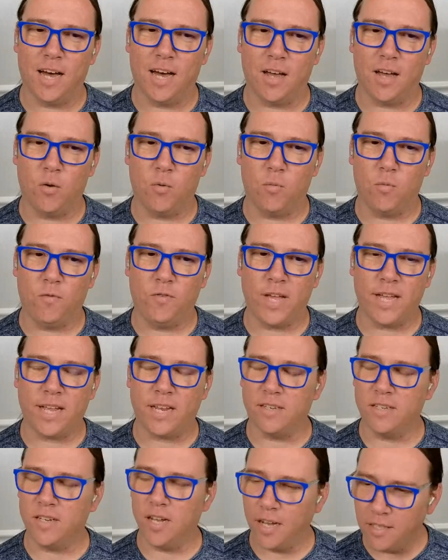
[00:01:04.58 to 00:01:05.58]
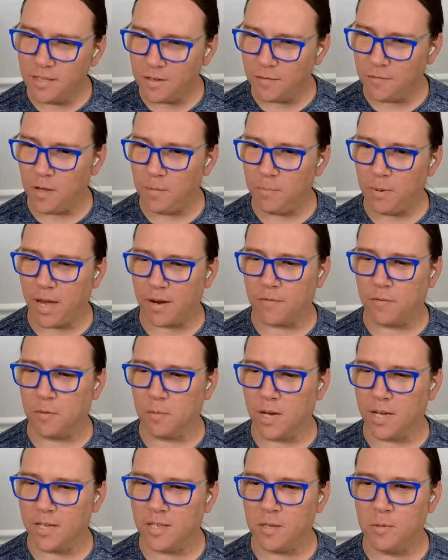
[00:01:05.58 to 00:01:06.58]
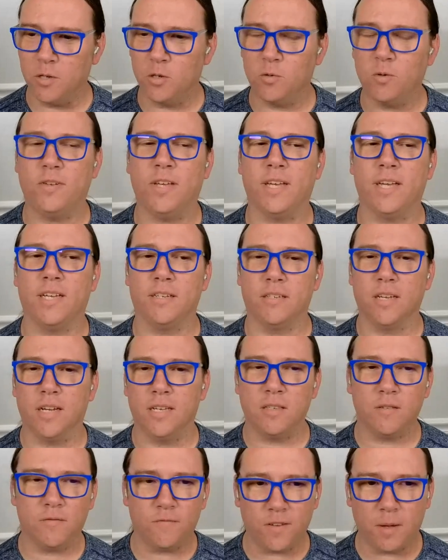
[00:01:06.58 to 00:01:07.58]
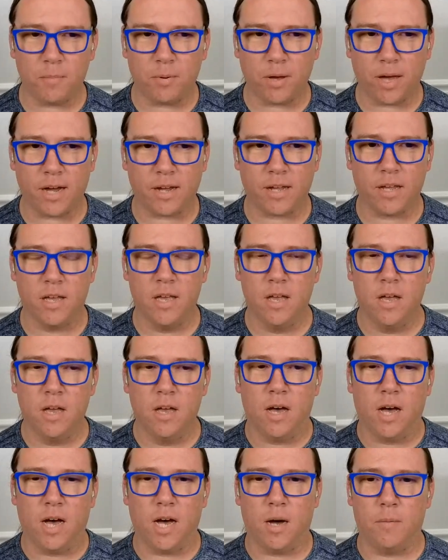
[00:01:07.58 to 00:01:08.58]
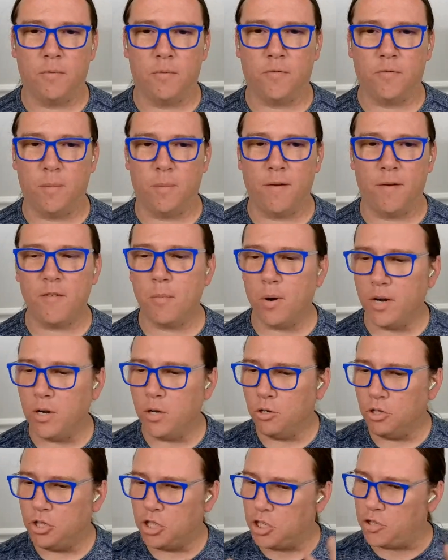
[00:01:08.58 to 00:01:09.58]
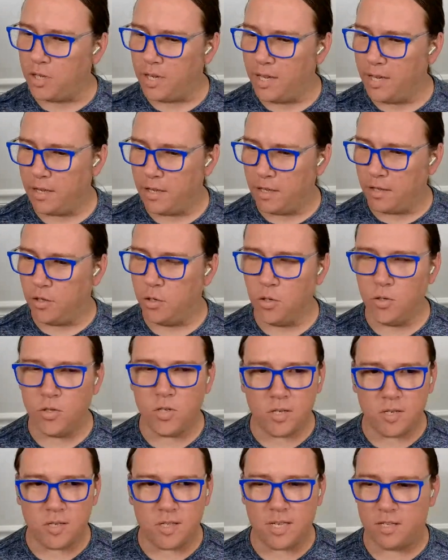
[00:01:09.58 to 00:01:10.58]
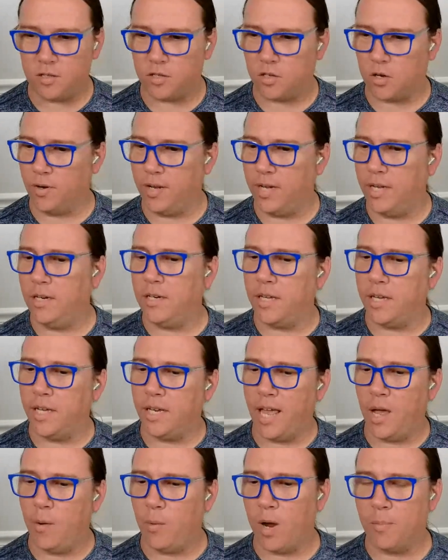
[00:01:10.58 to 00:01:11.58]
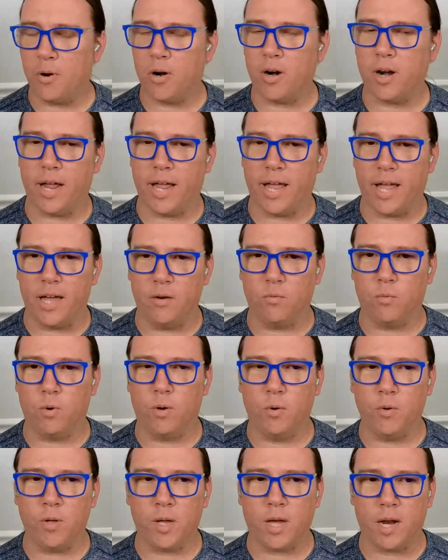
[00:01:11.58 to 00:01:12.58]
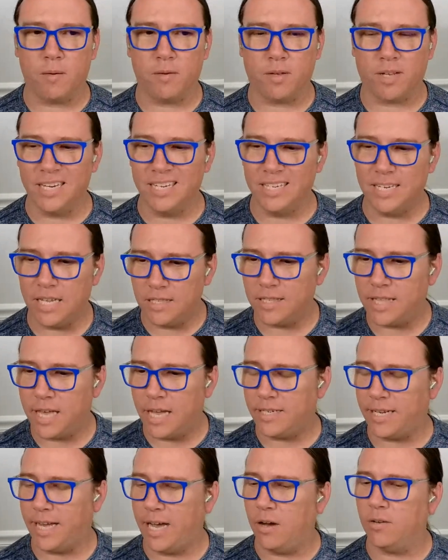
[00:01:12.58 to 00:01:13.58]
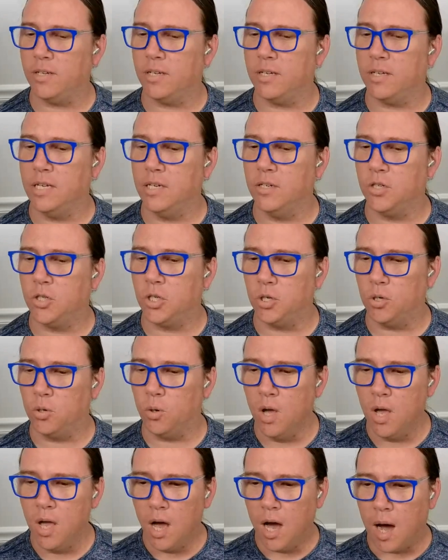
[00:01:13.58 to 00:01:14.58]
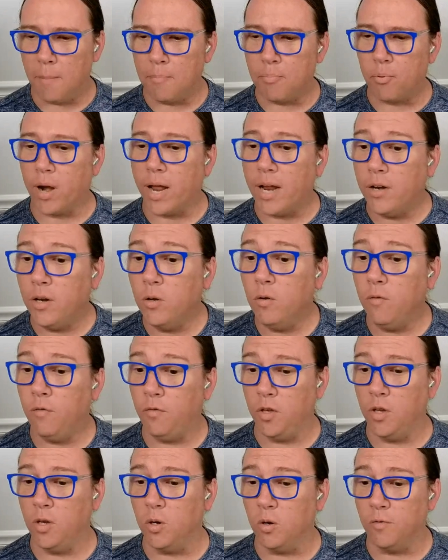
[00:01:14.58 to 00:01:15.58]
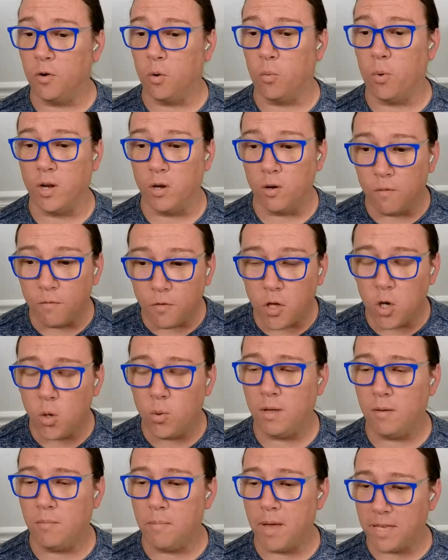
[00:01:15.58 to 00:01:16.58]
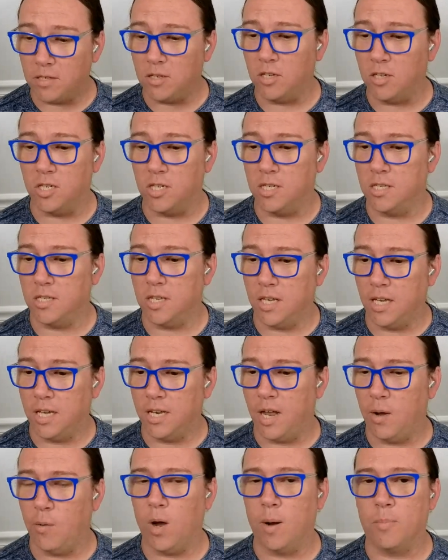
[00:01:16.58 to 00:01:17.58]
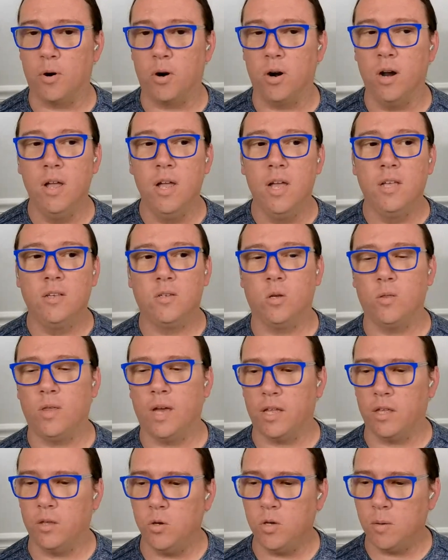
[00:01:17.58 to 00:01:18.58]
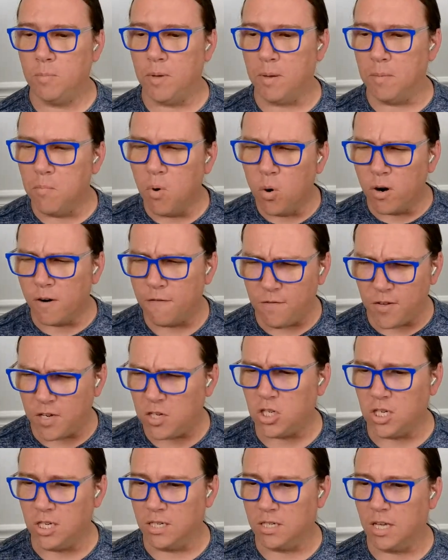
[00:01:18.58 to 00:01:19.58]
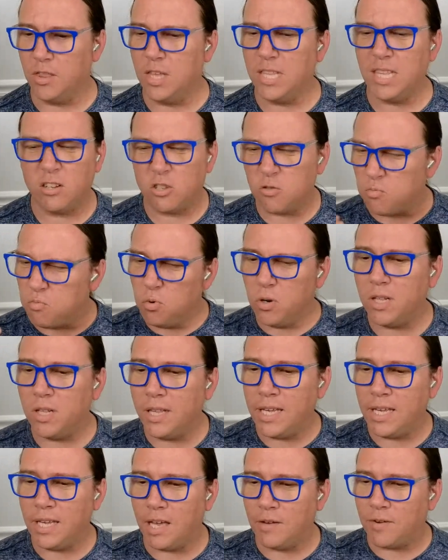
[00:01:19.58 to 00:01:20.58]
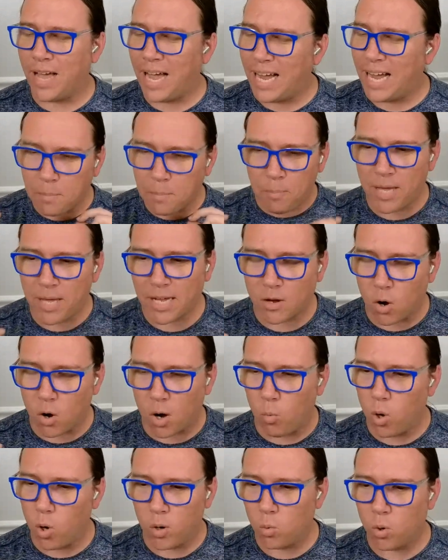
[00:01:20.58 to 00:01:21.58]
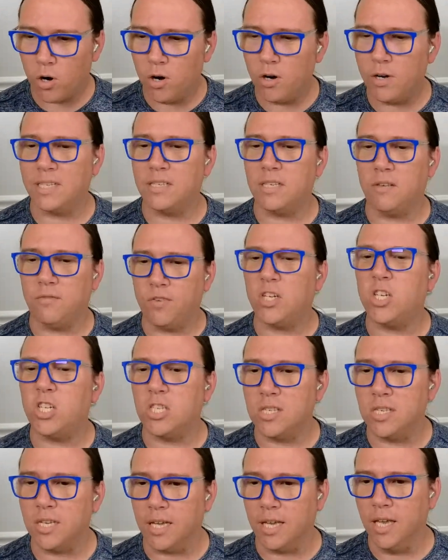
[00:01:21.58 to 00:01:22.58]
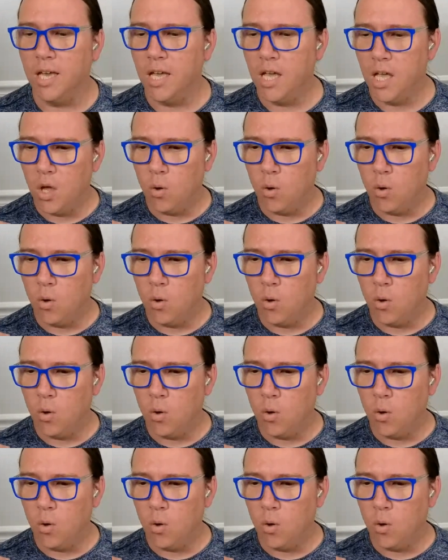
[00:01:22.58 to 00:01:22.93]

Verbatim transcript: Uh, we've taken tons of feedback from customers. We've taken tons of feedback uh, from everyone who just uses this screen in Aweber, and we really kind of condensed that down into a brand new view for when you're viewing messages in Aweber, so that you can be more efficient. I think that's really, if I had to pick one word, it's efficiency.